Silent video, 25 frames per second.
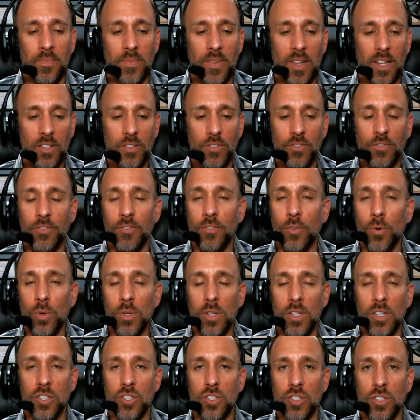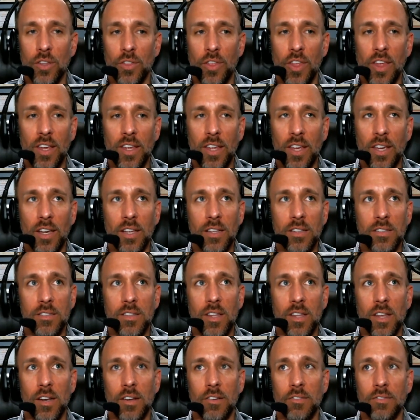foolish thinking instead
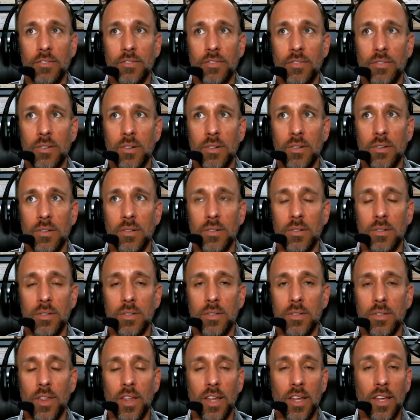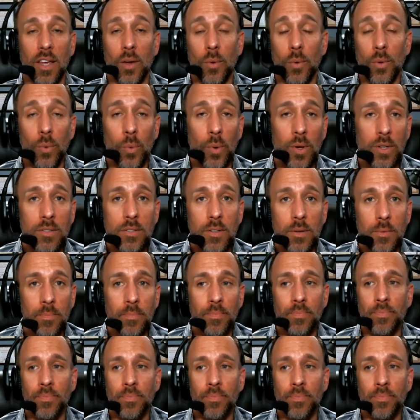of thinking with wisdom.